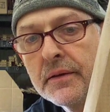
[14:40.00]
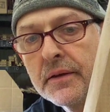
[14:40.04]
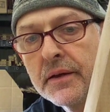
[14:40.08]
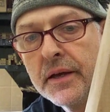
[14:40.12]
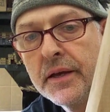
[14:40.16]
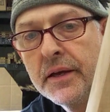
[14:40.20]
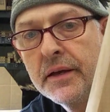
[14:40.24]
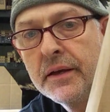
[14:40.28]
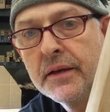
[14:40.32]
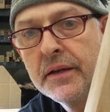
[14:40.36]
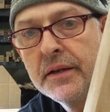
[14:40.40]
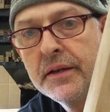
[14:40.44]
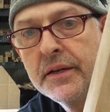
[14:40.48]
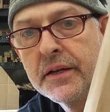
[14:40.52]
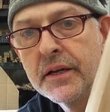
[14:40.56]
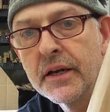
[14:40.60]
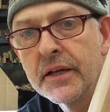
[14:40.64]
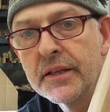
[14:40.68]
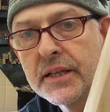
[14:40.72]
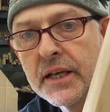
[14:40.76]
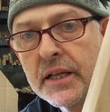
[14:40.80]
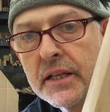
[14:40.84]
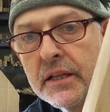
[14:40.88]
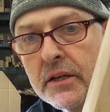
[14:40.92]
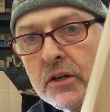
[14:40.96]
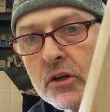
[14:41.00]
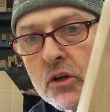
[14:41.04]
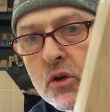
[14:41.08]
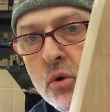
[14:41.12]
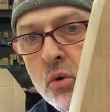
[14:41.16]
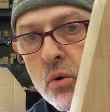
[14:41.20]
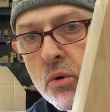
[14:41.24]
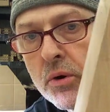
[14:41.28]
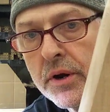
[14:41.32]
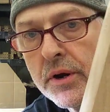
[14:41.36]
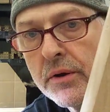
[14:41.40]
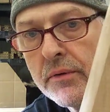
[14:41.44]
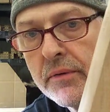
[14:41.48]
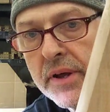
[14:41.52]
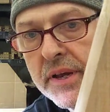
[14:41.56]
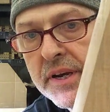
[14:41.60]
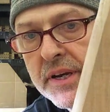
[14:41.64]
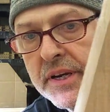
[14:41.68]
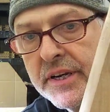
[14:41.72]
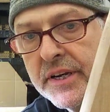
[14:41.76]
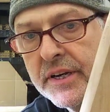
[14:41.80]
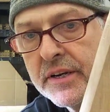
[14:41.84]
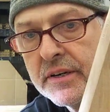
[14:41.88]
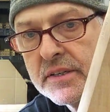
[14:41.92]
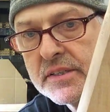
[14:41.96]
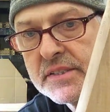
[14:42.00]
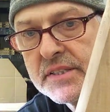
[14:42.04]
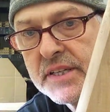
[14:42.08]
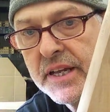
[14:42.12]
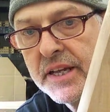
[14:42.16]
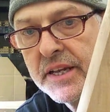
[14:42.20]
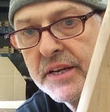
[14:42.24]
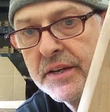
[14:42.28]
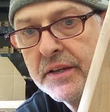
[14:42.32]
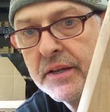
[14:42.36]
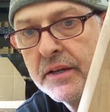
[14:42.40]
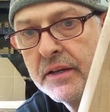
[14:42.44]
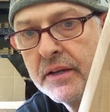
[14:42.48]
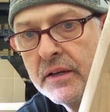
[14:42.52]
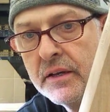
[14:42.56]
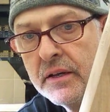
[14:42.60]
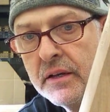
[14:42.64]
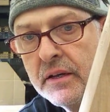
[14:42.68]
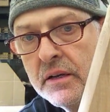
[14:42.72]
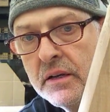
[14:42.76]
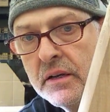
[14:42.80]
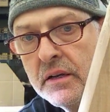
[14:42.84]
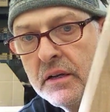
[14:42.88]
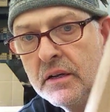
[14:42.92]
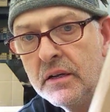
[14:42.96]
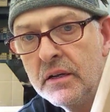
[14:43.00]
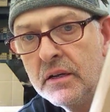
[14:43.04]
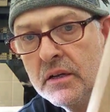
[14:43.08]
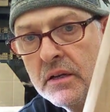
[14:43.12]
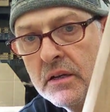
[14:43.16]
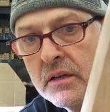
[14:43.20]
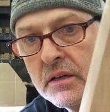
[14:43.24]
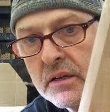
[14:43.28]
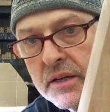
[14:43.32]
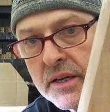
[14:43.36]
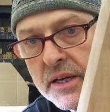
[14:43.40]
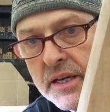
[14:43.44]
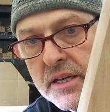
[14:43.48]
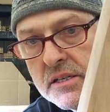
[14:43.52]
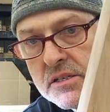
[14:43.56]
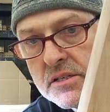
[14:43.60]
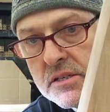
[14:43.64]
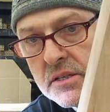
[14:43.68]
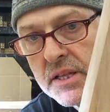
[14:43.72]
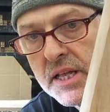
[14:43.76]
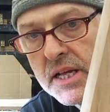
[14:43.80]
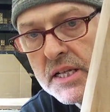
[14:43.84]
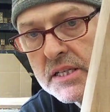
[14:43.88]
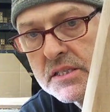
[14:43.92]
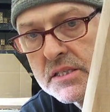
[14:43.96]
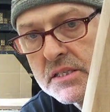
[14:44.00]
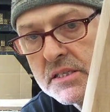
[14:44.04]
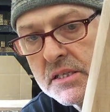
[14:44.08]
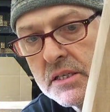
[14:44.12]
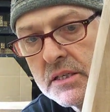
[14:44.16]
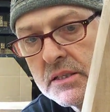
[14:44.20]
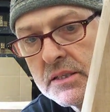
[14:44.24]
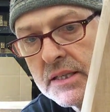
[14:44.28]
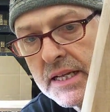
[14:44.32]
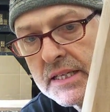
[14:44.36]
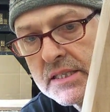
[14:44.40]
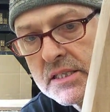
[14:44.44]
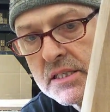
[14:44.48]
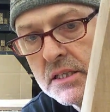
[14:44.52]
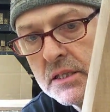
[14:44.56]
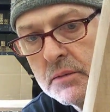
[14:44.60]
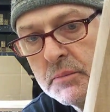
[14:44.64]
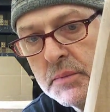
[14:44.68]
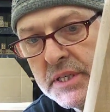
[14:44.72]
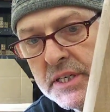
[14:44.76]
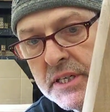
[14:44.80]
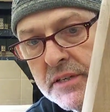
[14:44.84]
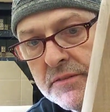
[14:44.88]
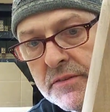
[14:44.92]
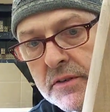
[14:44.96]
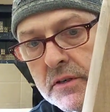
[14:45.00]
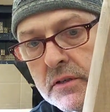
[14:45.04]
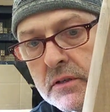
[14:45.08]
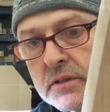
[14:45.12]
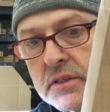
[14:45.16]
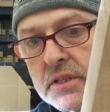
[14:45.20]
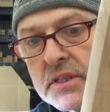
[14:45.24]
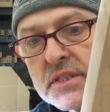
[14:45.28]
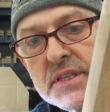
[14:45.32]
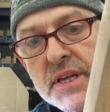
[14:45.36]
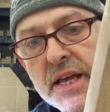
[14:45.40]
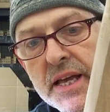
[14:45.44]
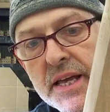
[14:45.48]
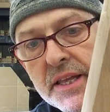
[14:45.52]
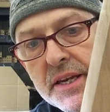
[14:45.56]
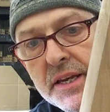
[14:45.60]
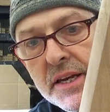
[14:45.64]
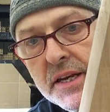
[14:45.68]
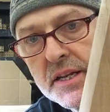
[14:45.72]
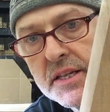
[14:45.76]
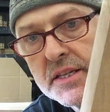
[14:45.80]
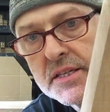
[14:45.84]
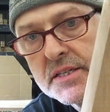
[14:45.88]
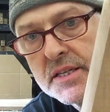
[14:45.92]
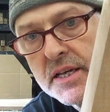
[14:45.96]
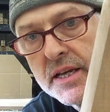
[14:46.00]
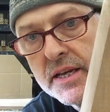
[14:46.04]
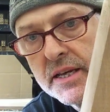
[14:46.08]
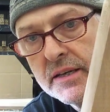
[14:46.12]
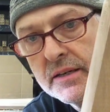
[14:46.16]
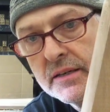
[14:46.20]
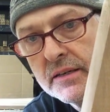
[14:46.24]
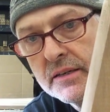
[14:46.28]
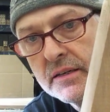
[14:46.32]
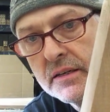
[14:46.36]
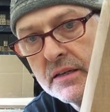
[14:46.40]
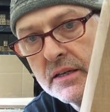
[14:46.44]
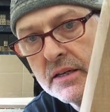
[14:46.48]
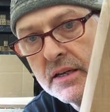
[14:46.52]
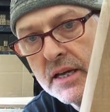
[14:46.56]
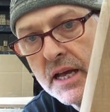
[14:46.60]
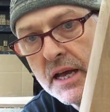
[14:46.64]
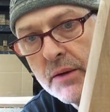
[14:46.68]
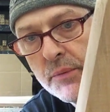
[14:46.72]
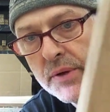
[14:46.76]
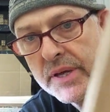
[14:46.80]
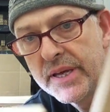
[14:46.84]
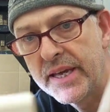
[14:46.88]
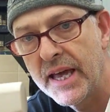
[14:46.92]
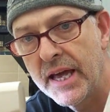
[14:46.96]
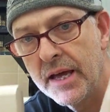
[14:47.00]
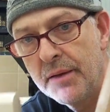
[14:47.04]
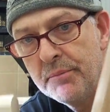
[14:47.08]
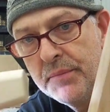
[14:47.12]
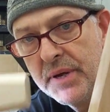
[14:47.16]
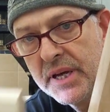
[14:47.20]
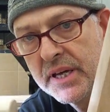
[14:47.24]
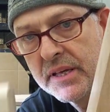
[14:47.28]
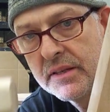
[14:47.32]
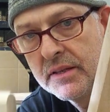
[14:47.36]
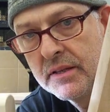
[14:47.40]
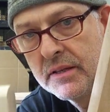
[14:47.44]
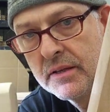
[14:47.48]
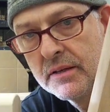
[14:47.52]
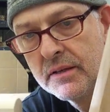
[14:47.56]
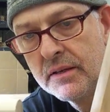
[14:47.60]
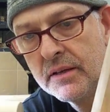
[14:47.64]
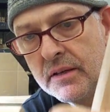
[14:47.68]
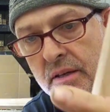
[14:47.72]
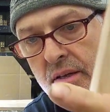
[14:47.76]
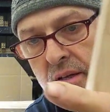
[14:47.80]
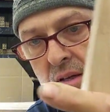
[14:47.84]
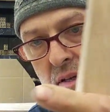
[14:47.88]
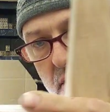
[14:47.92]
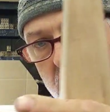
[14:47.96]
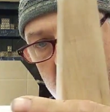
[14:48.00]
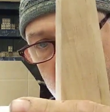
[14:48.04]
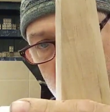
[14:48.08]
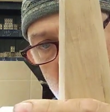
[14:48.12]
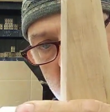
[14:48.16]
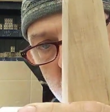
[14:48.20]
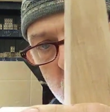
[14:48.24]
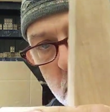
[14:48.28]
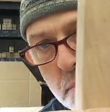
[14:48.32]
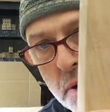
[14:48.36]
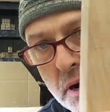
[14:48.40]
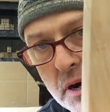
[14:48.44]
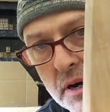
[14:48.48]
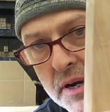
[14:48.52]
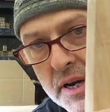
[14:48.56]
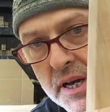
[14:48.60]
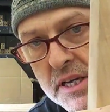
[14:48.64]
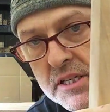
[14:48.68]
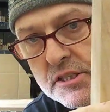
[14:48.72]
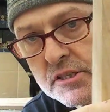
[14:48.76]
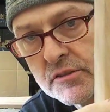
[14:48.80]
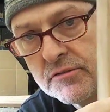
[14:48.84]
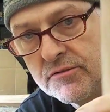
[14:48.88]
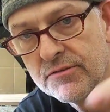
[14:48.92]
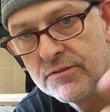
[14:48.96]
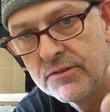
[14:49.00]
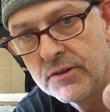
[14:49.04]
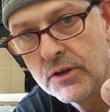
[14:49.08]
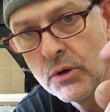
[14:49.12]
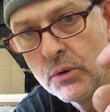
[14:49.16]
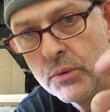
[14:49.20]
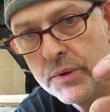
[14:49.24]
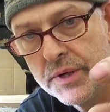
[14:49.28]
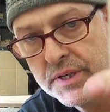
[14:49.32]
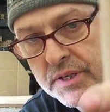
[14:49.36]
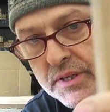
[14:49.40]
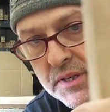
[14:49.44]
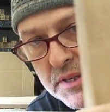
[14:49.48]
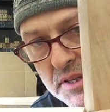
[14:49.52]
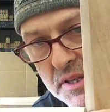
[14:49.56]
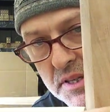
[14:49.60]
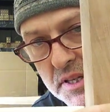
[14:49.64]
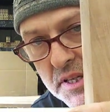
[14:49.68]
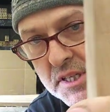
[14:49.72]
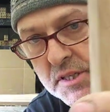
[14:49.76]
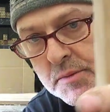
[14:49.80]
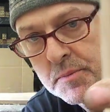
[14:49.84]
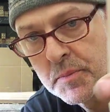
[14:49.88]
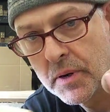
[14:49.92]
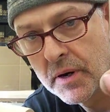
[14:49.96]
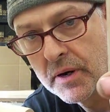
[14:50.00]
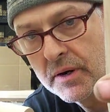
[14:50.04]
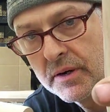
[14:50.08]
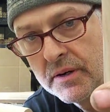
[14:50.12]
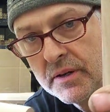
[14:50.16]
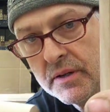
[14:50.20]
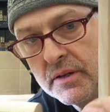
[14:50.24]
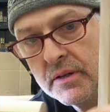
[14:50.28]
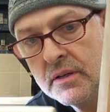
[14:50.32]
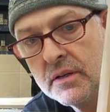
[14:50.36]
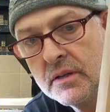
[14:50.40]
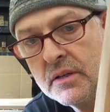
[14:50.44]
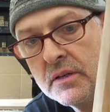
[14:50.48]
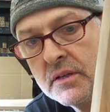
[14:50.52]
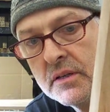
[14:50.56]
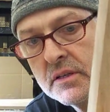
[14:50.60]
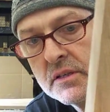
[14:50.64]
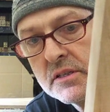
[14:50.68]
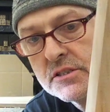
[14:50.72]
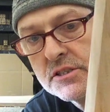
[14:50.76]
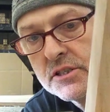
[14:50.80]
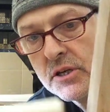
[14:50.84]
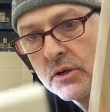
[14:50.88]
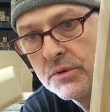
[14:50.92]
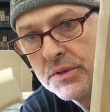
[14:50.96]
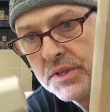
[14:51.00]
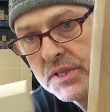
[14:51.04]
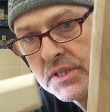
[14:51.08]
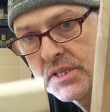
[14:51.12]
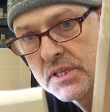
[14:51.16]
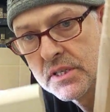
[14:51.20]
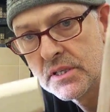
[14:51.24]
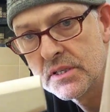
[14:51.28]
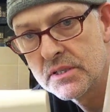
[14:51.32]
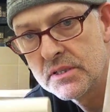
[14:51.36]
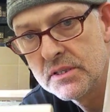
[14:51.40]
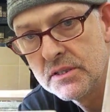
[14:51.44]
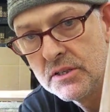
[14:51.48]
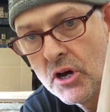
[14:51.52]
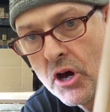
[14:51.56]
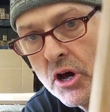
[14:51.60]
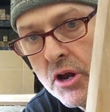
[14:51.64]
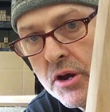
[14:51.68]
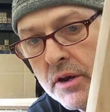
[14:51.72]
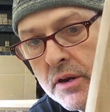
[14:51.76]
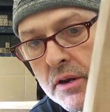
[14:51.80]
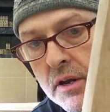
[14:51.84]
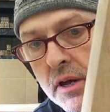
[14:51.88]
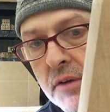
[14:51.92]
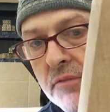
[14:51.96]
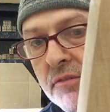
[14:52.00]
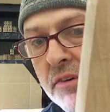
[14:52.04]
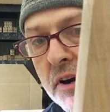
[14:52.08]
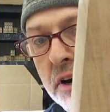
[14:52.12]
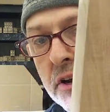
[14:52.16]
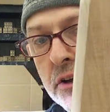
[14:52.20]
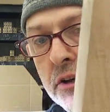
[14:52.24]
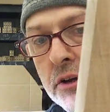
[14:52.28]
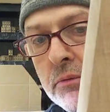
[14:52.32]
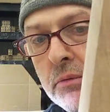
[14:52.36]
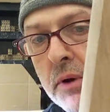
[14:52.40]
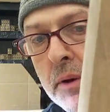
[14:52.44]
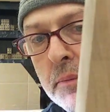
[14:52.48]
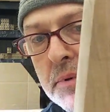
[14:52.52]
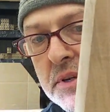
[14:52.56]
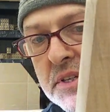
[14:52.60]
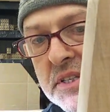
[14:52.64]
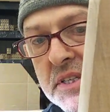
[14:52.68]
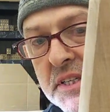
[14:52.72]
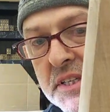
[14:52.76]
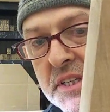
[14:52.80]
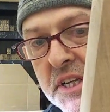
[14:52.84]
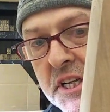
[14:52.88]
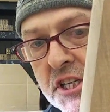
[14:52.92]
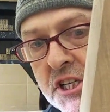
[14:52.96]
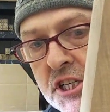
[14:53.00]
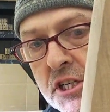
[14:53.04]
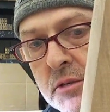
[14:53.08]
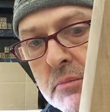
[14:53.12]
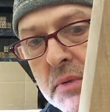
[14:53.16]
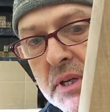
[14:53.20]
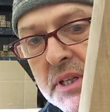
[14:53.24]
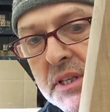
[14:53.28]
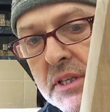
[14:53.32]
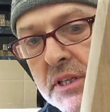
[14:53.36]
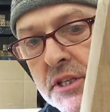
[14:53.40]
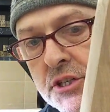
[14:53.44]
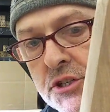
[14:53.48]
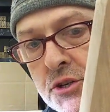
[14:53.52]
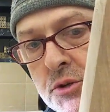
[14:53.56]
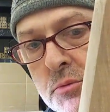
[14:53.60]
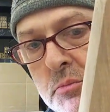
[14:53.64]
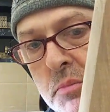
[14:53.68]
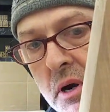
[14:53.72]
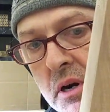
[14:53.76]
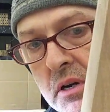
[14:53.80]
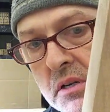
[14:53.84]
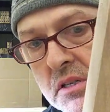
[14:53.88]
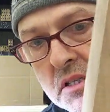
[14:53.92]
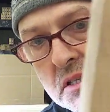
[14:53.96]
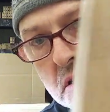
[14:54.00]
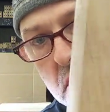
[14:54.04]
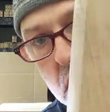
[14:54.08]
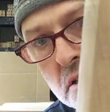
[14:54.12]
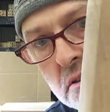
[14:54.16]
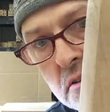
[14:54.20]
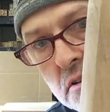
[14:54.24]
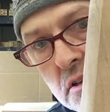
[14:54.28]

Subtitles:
Okay, and you got that little corner right in here to sand. Okay, so that's a little bit difficult to sand, and we can't make, this part has to flow into this part. So this is not a very good representation, but the two parts